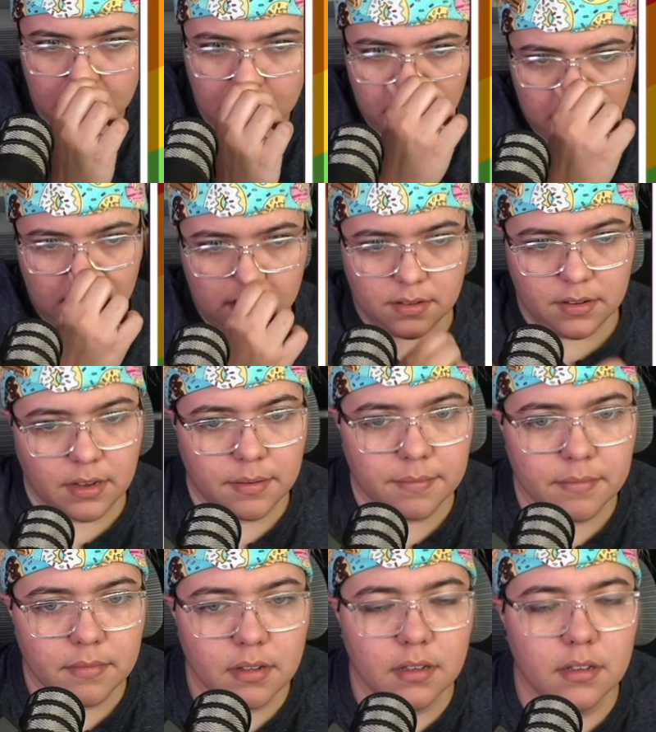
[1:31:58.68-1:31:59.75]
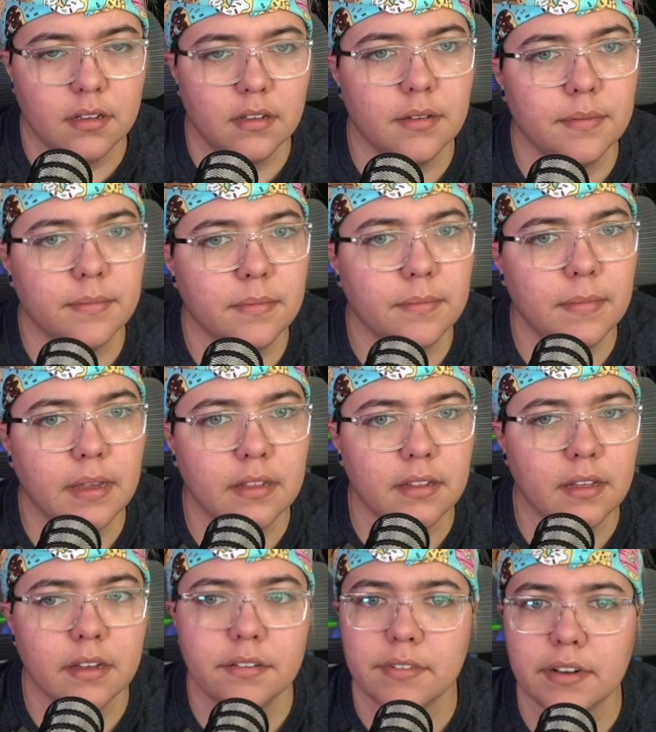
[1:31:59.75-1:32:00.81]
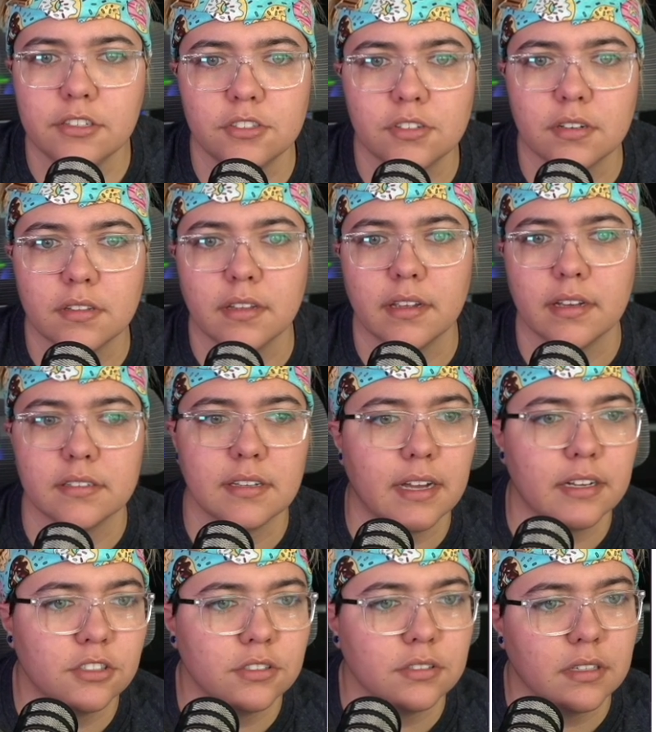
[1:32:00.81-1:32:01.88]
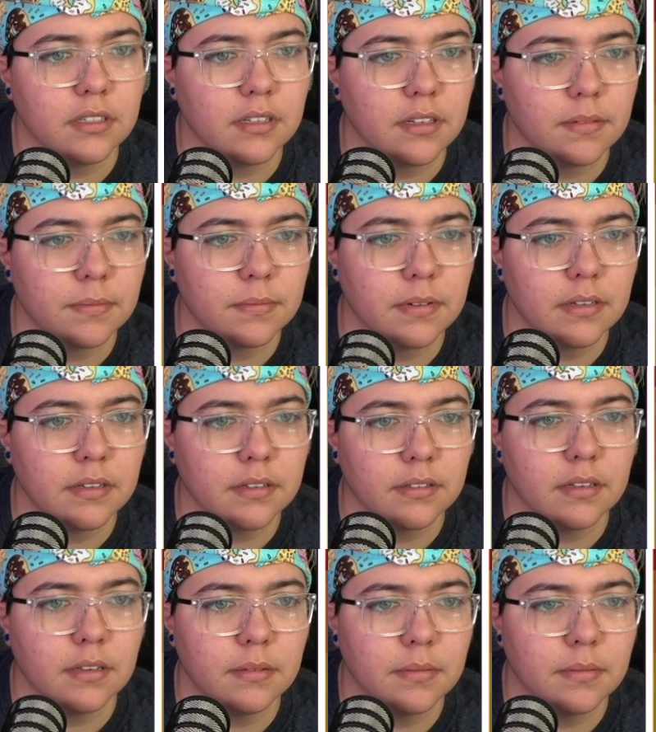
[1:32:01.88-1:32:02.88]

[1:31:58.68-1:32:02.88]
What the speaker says: Okay. Man, the unregistered thing has actually like really.